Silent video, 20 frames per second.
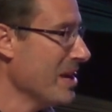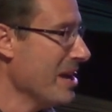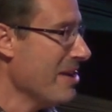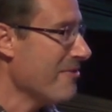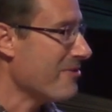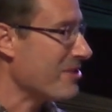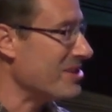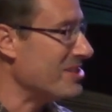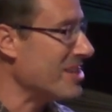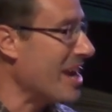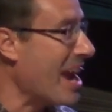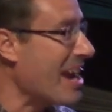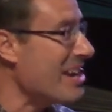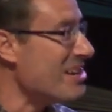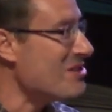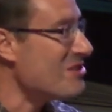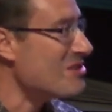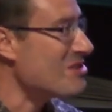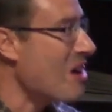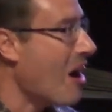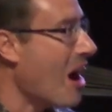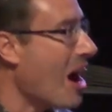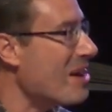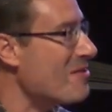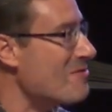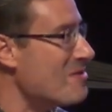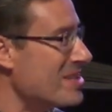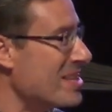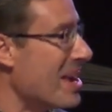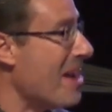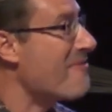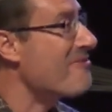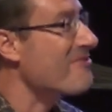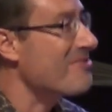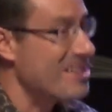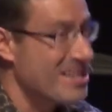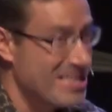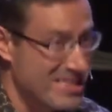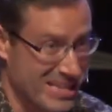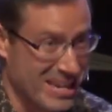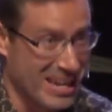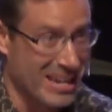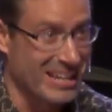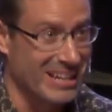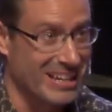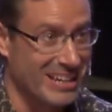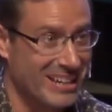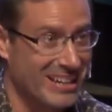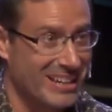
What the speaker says: For Daniel, God was everything.